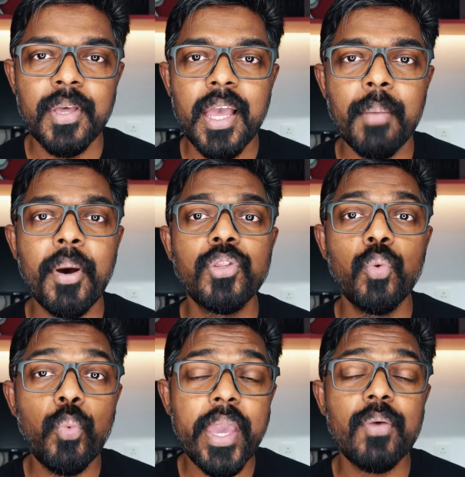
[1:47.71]
about the
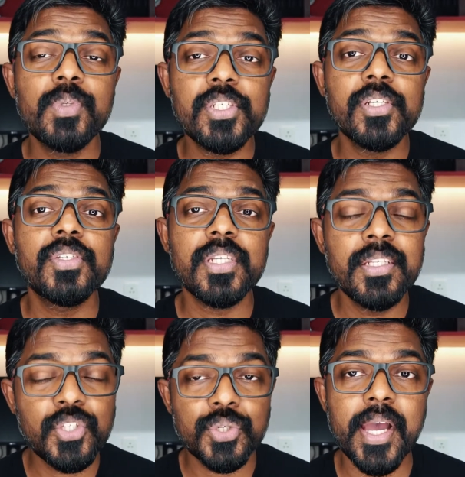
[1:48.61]
way visitors
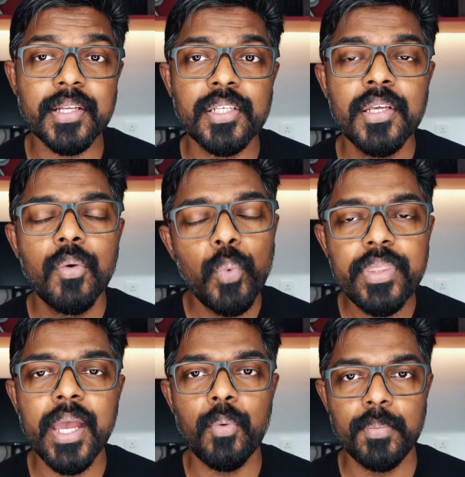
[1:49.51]
interact with
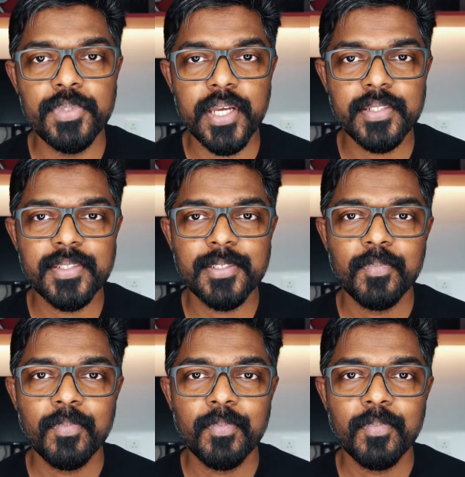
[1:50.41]
their websites.